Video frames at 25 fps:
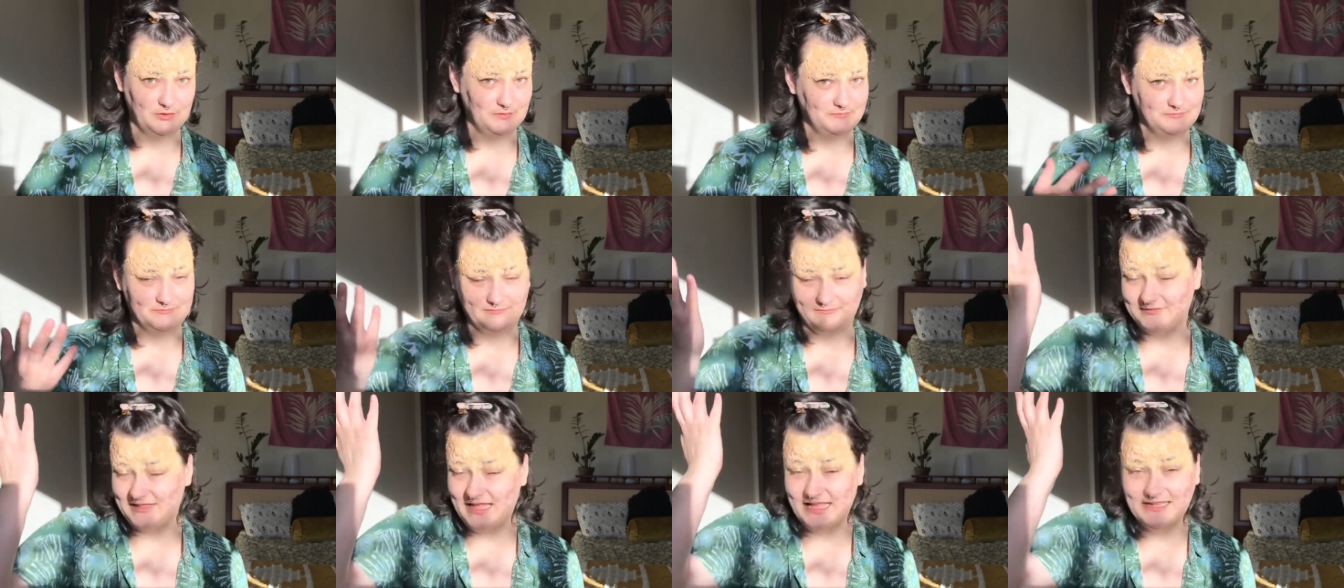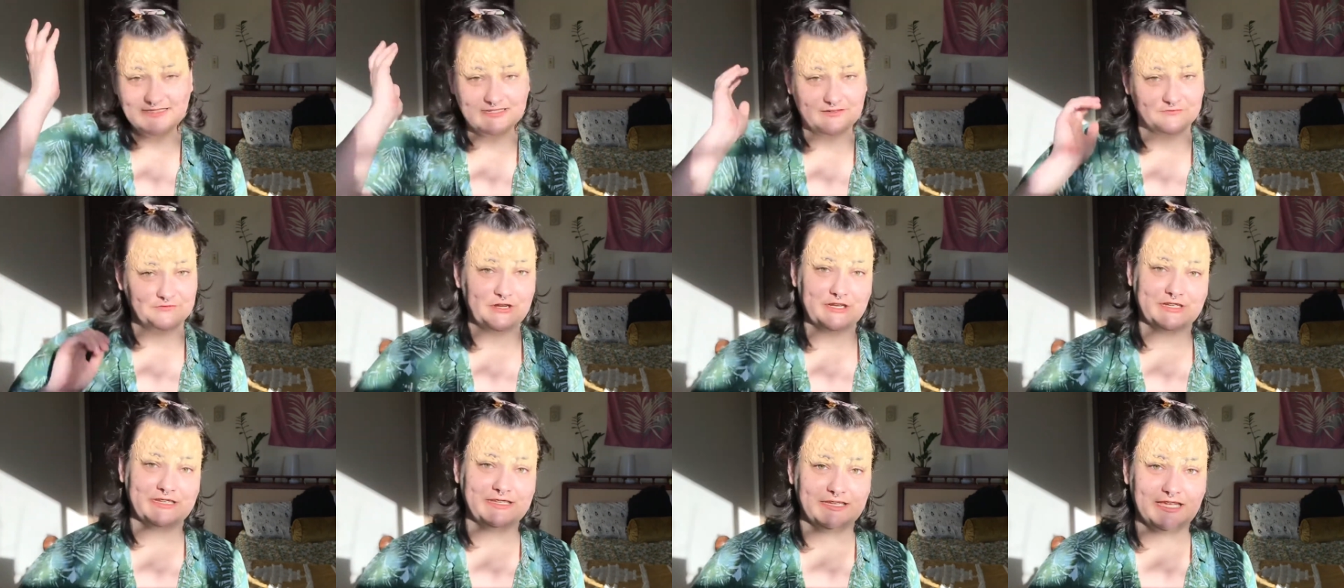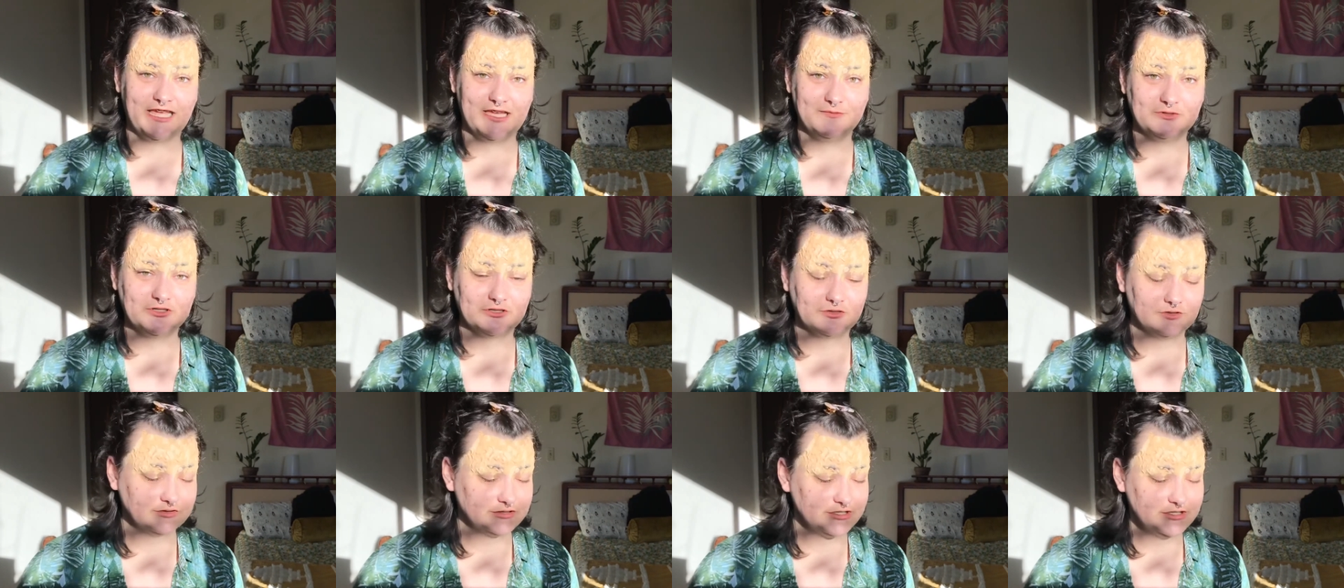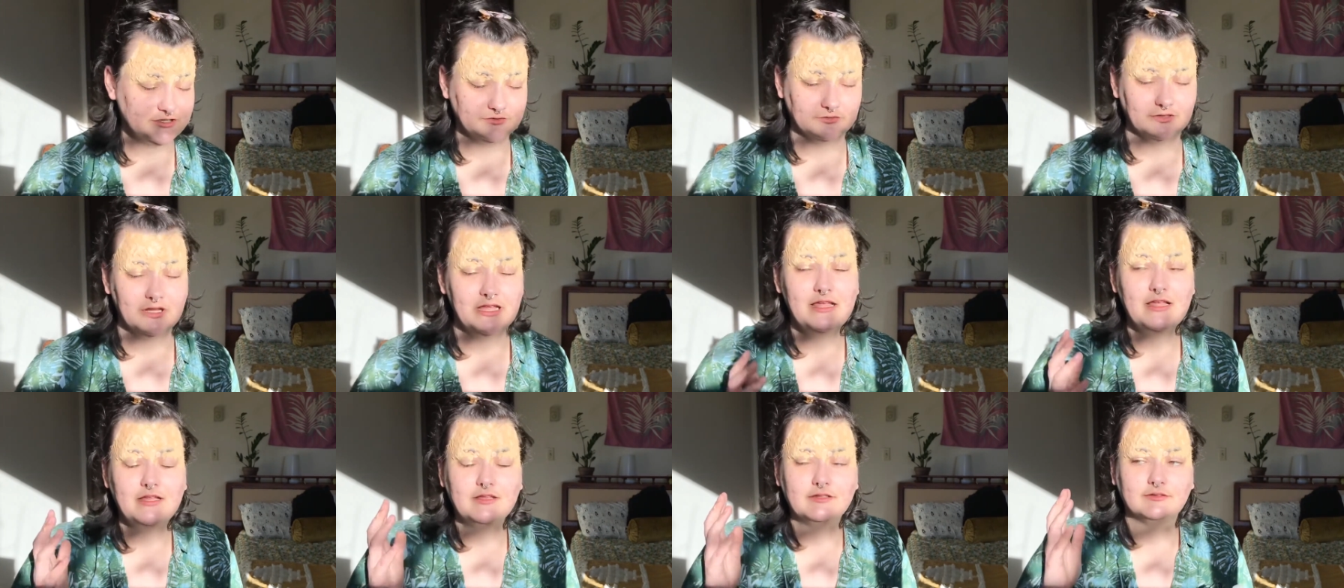that's a fucking chemical too
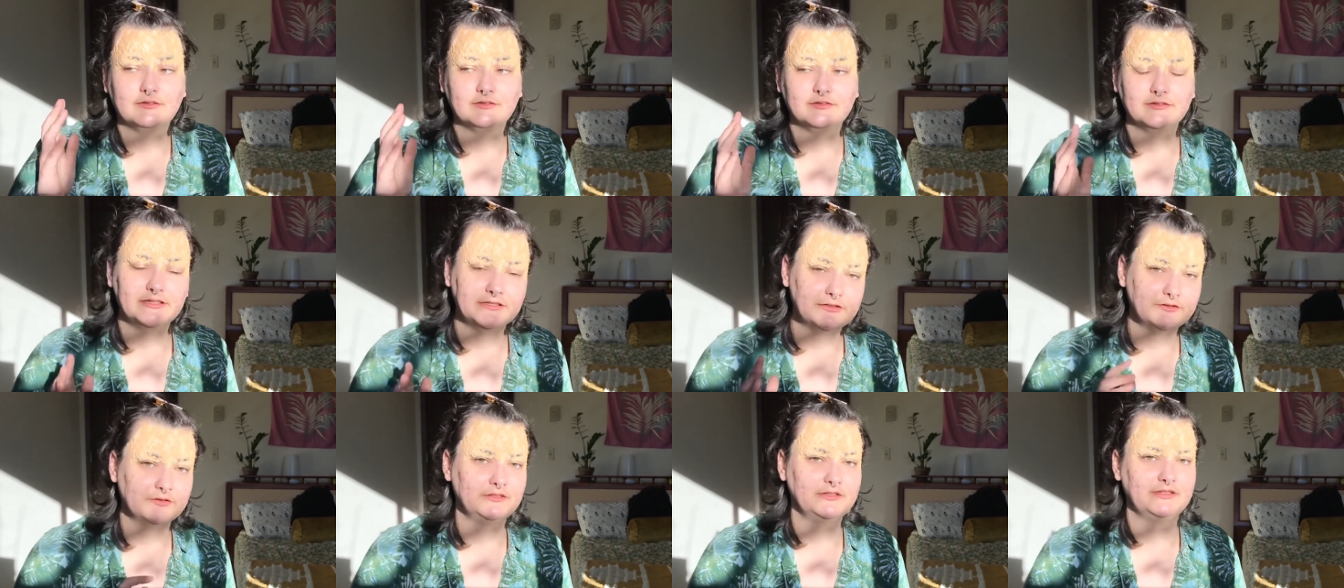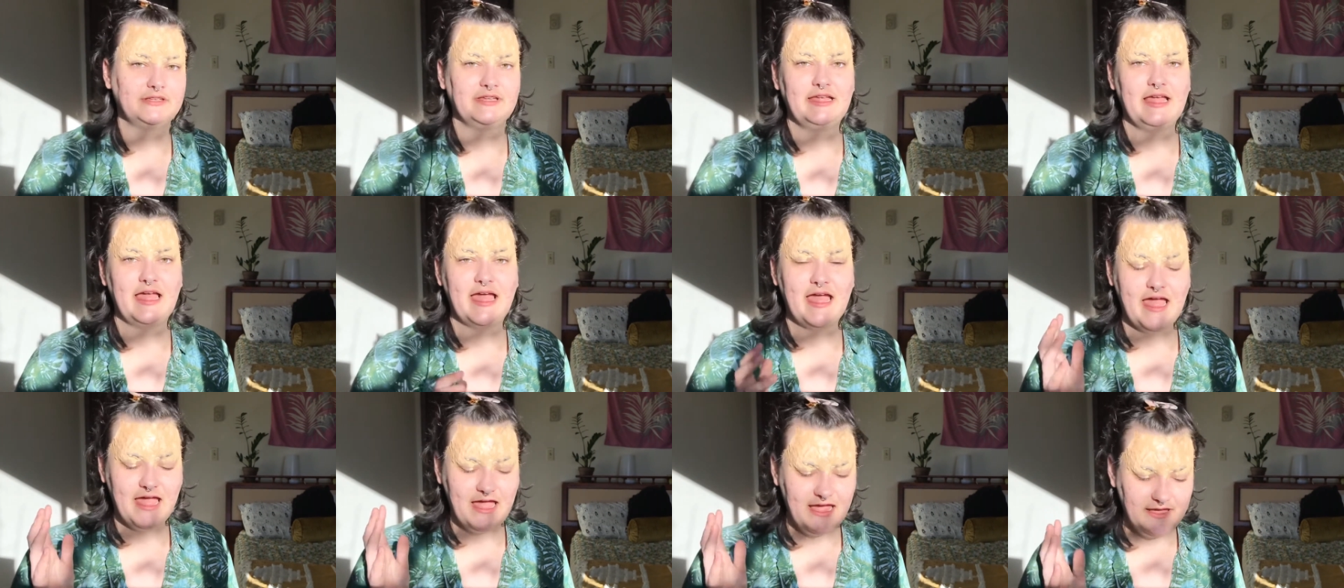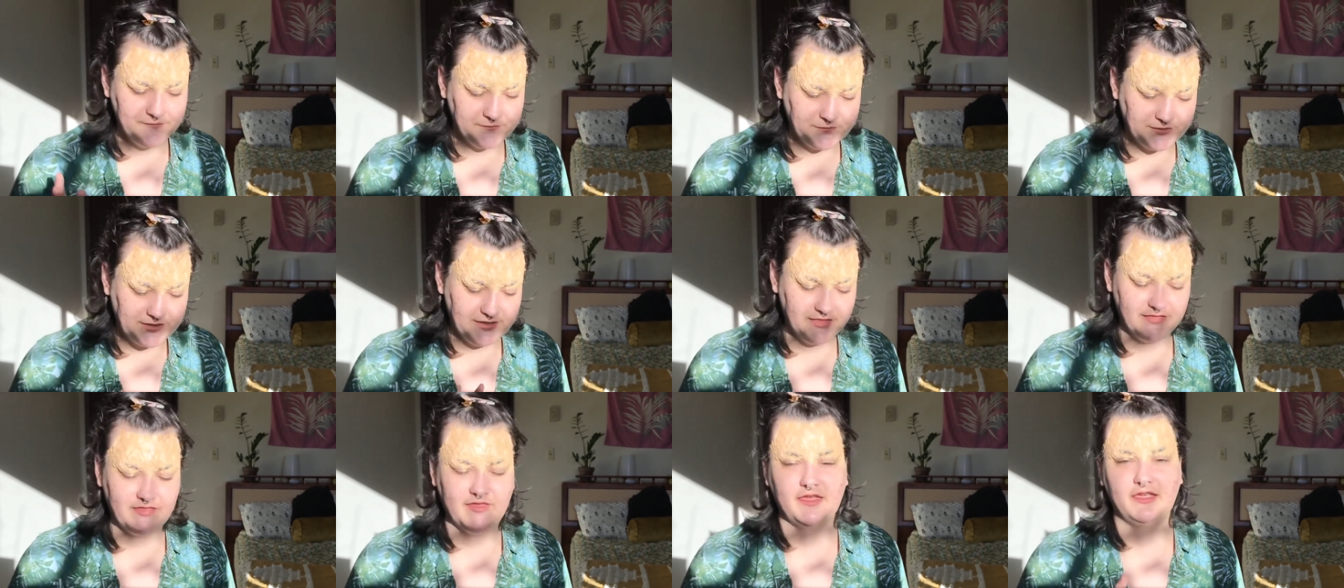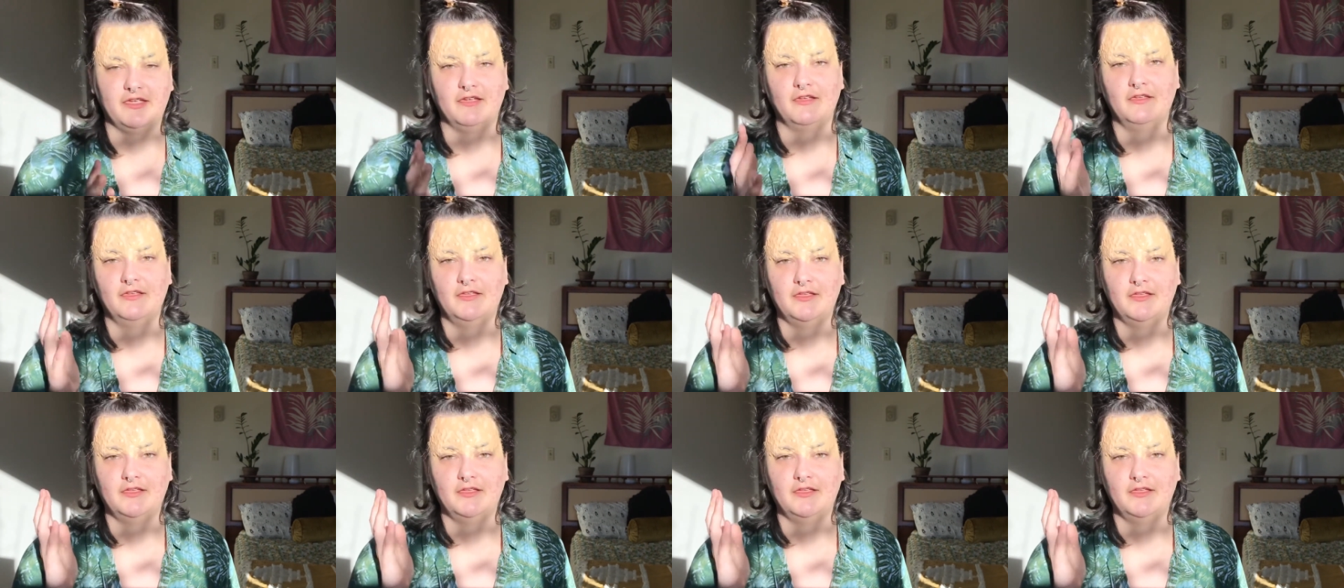literally everything